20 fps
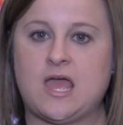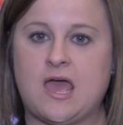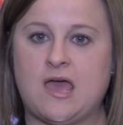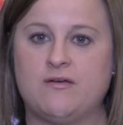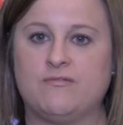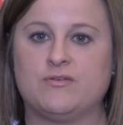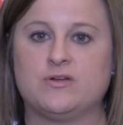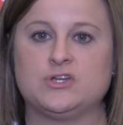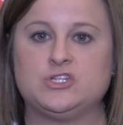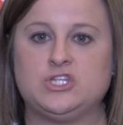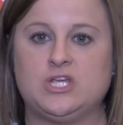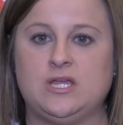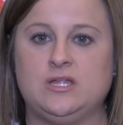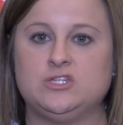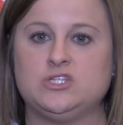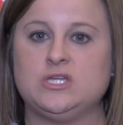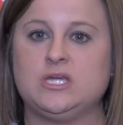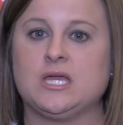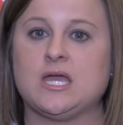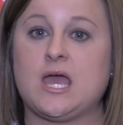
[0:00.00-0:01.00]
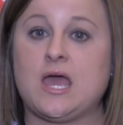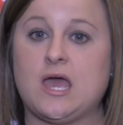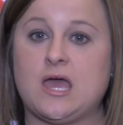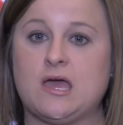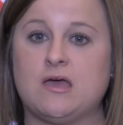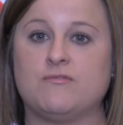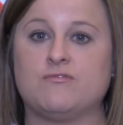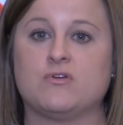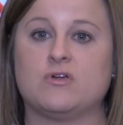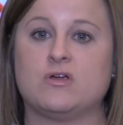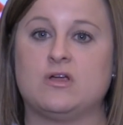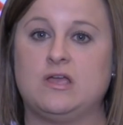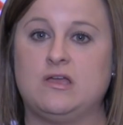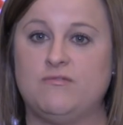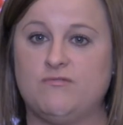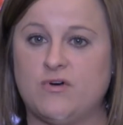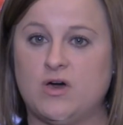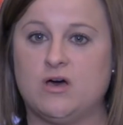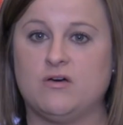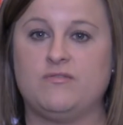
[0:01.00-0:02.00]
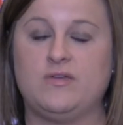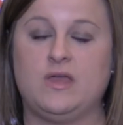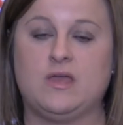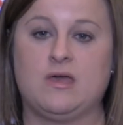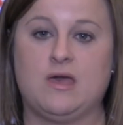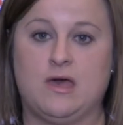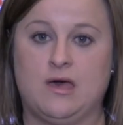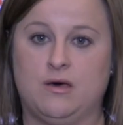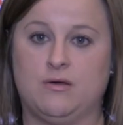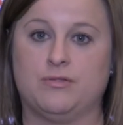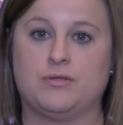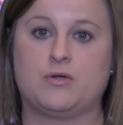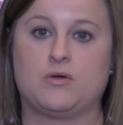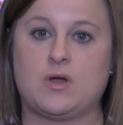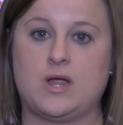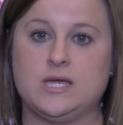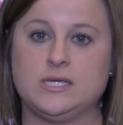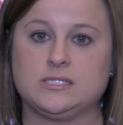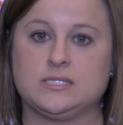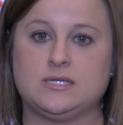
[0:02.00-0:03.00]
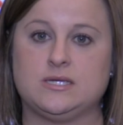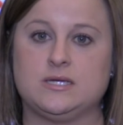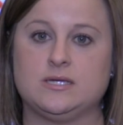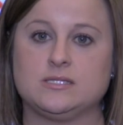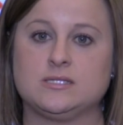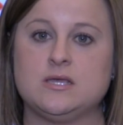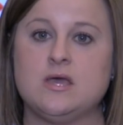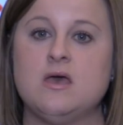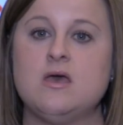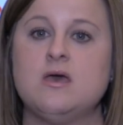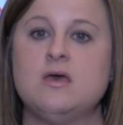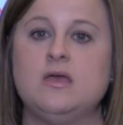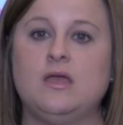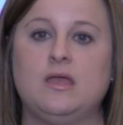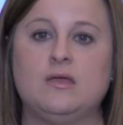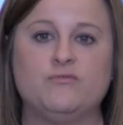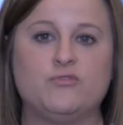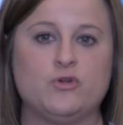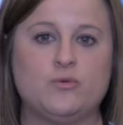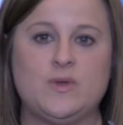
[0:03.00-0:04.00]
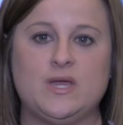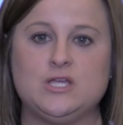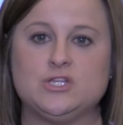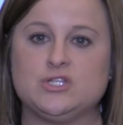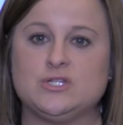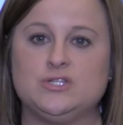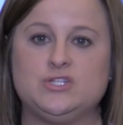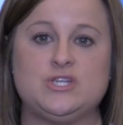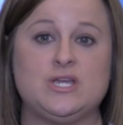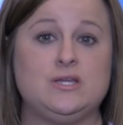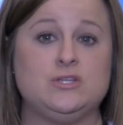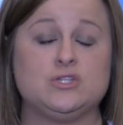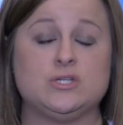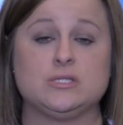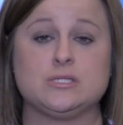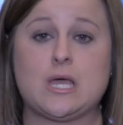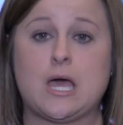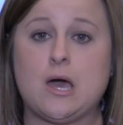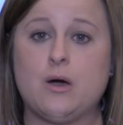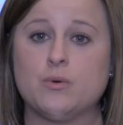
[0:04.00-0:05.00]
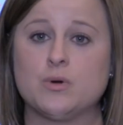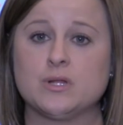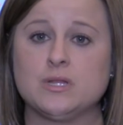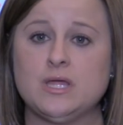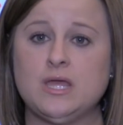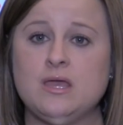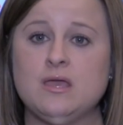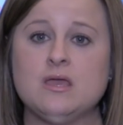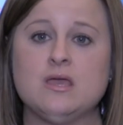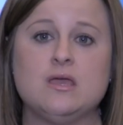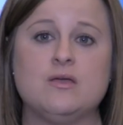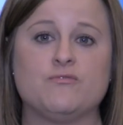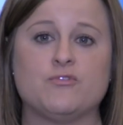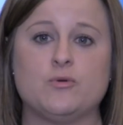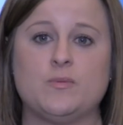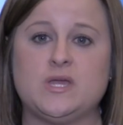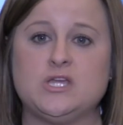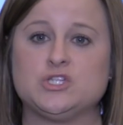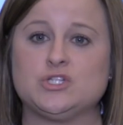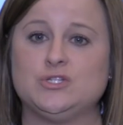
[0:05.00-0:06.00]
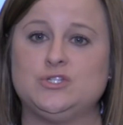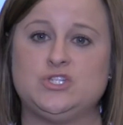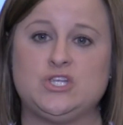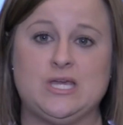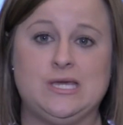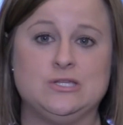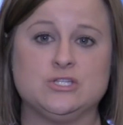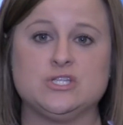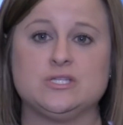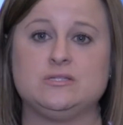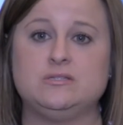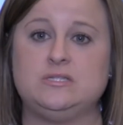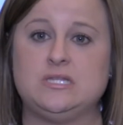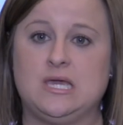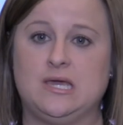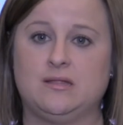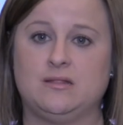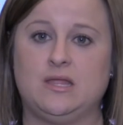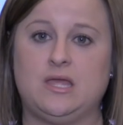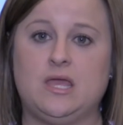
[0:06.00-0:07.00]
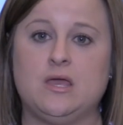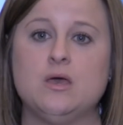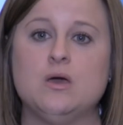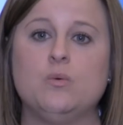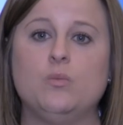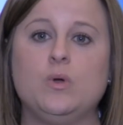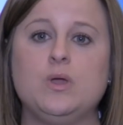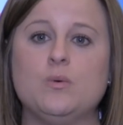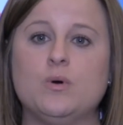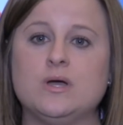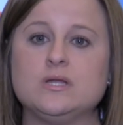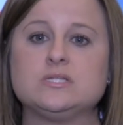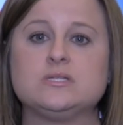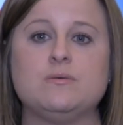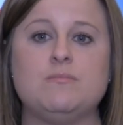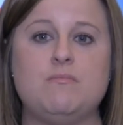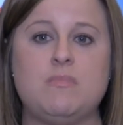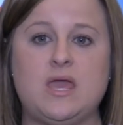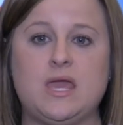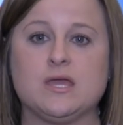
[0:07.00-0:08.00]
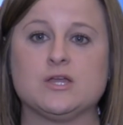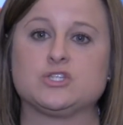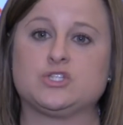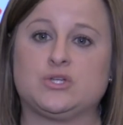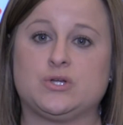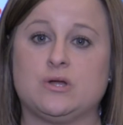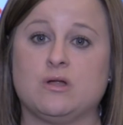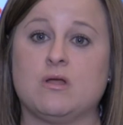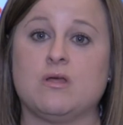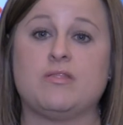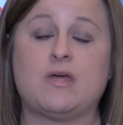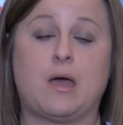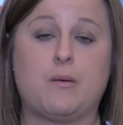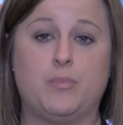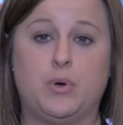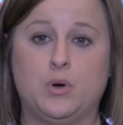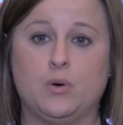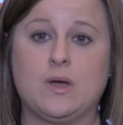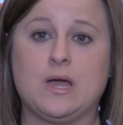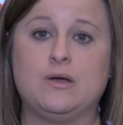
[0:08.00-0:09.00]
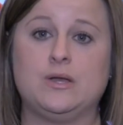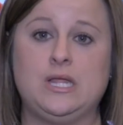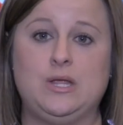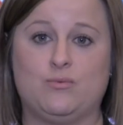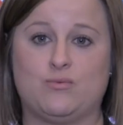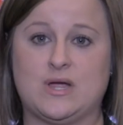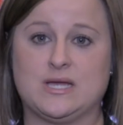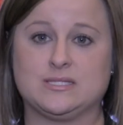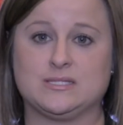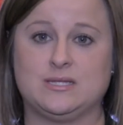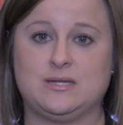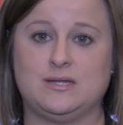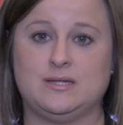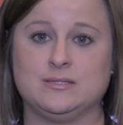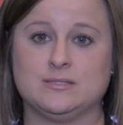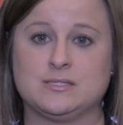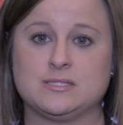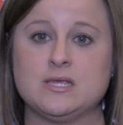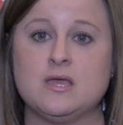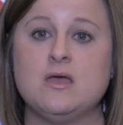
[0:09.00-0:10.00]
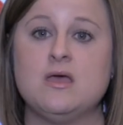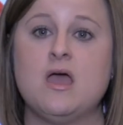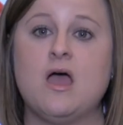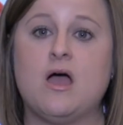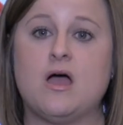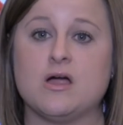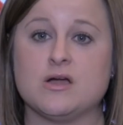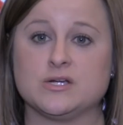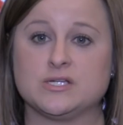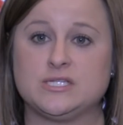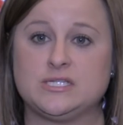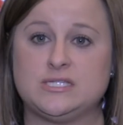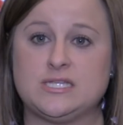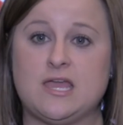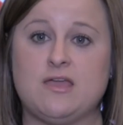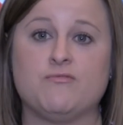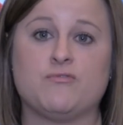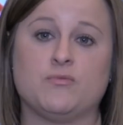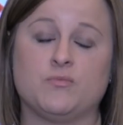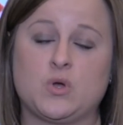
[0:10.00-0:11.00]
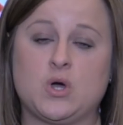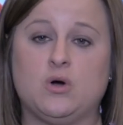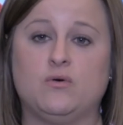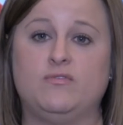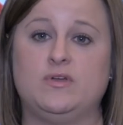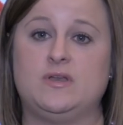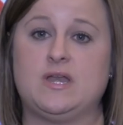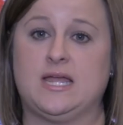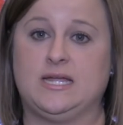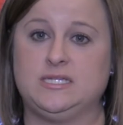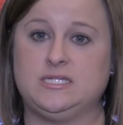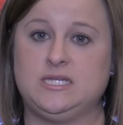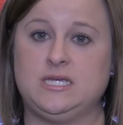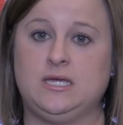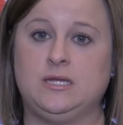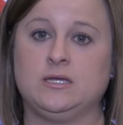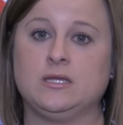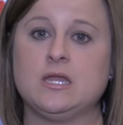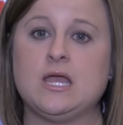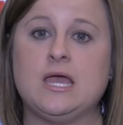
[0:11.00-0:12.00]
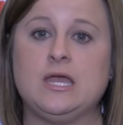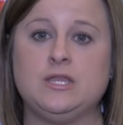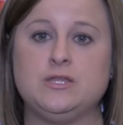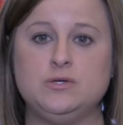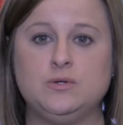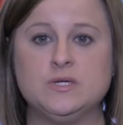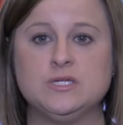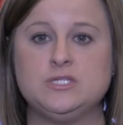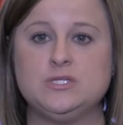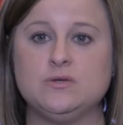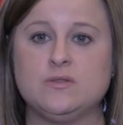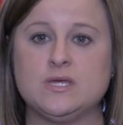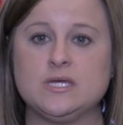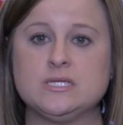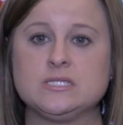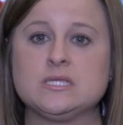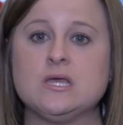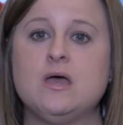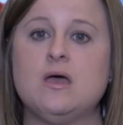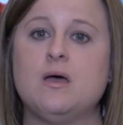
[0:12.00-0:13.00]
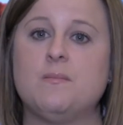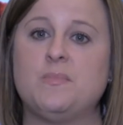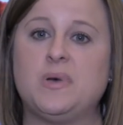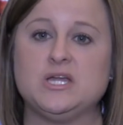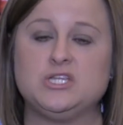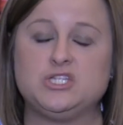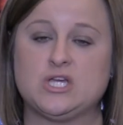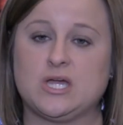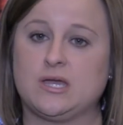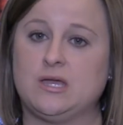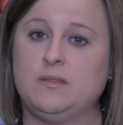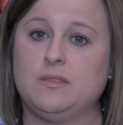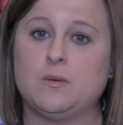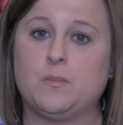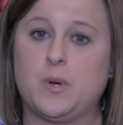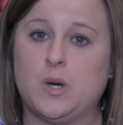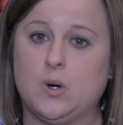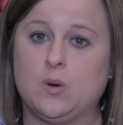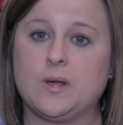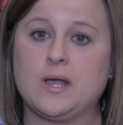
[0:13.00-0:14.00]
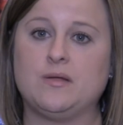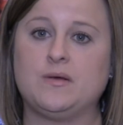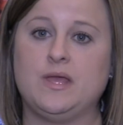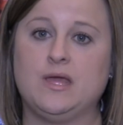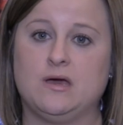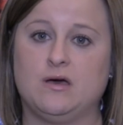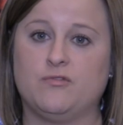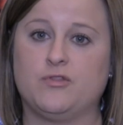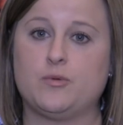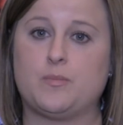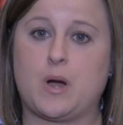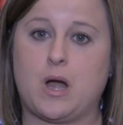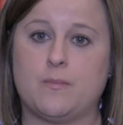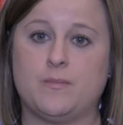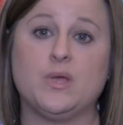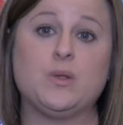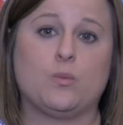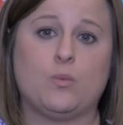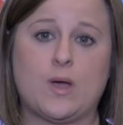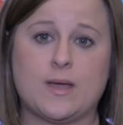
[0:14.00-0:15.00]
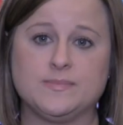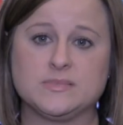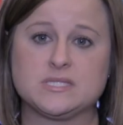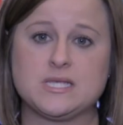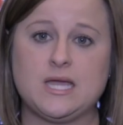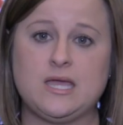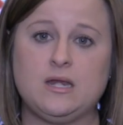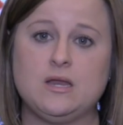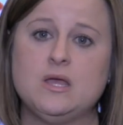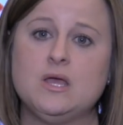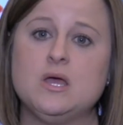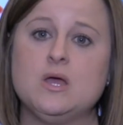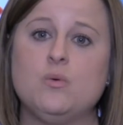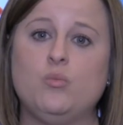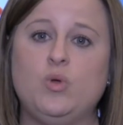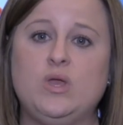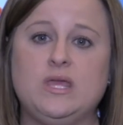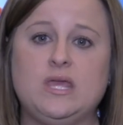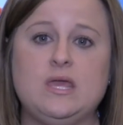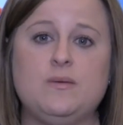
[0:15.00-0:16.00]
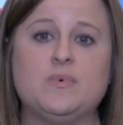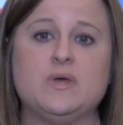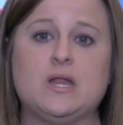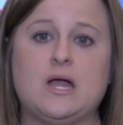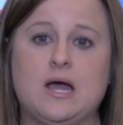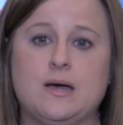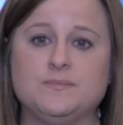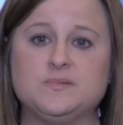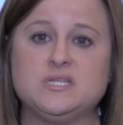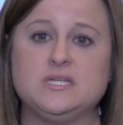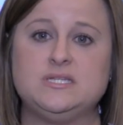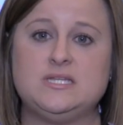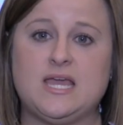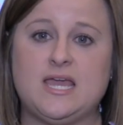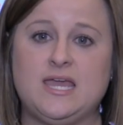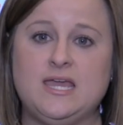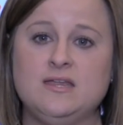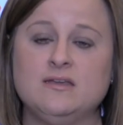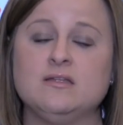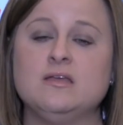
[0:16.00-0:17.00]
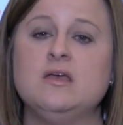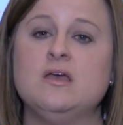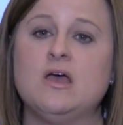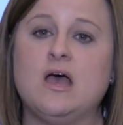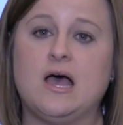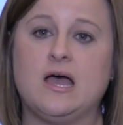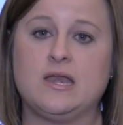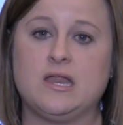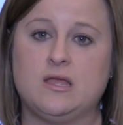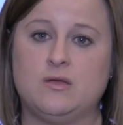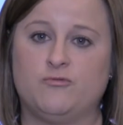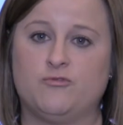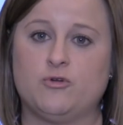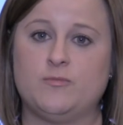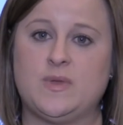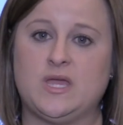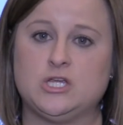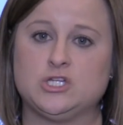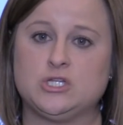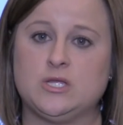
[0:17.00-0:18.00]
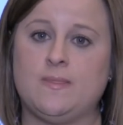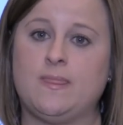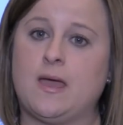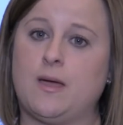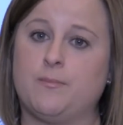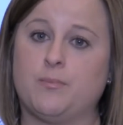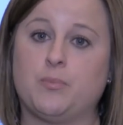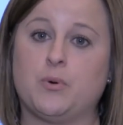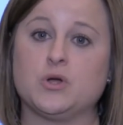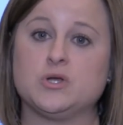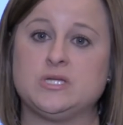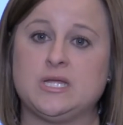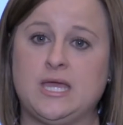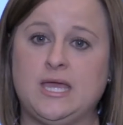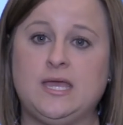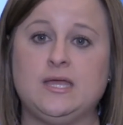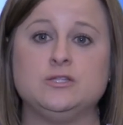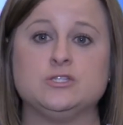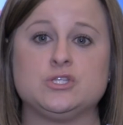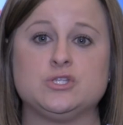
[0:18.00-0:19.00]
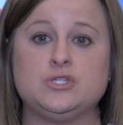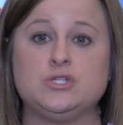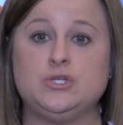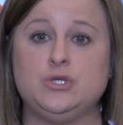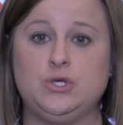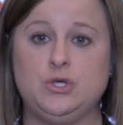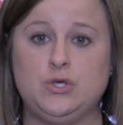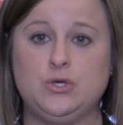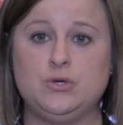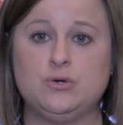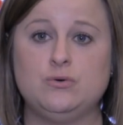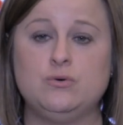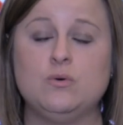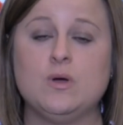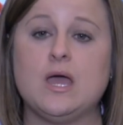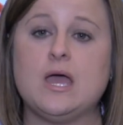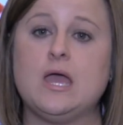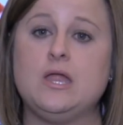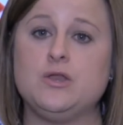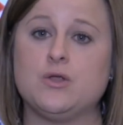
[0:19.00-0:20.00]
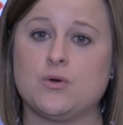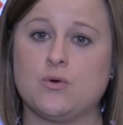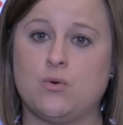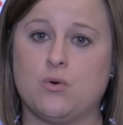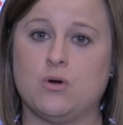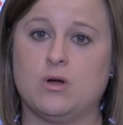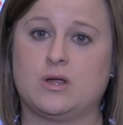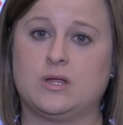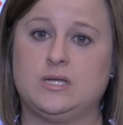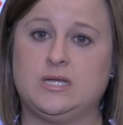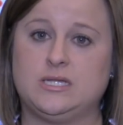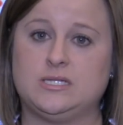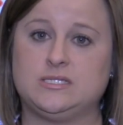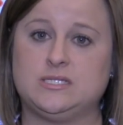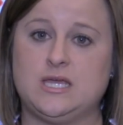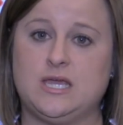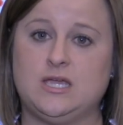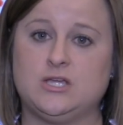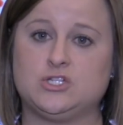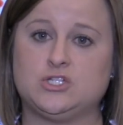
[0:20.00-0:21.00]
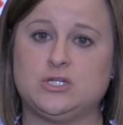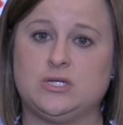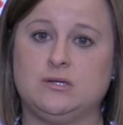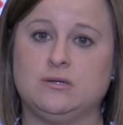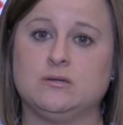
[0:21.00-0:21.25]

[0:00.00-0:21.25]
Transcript: ever-changing, ever-evolving health crisis. Information changes hourly, information changes daily. We want to make sure that Polk County residents are safe from COVID-19. And you can do this by checking the Polk County Health Department website. We keep it up to date on information that pertains to you and your organization.